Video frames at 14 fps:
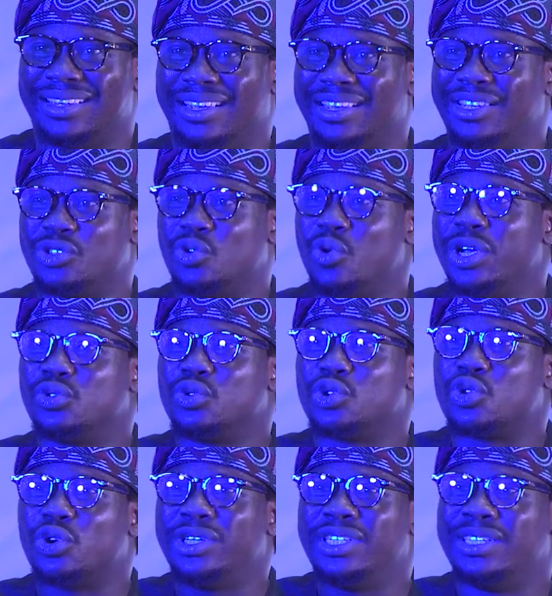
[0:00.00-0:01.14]
is going to
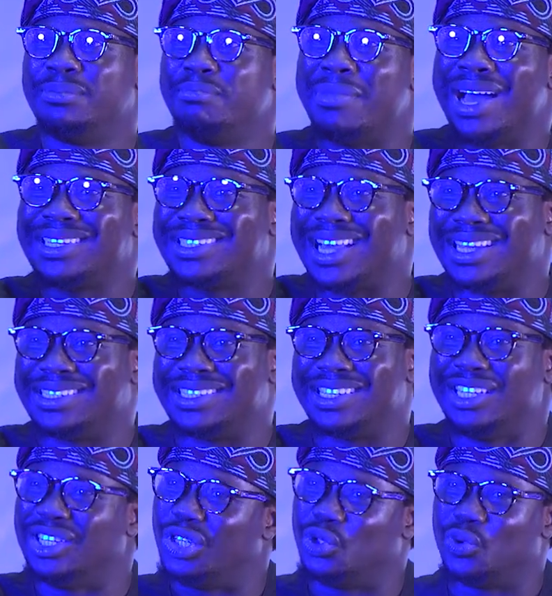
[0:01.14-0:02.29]
study masters
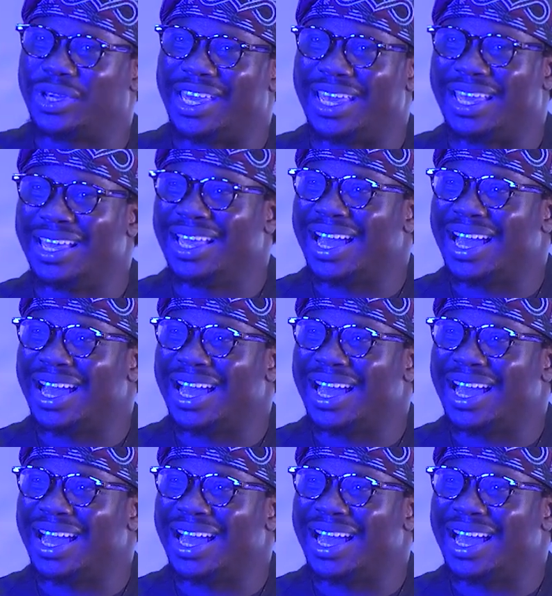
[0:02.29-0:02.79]
in the UK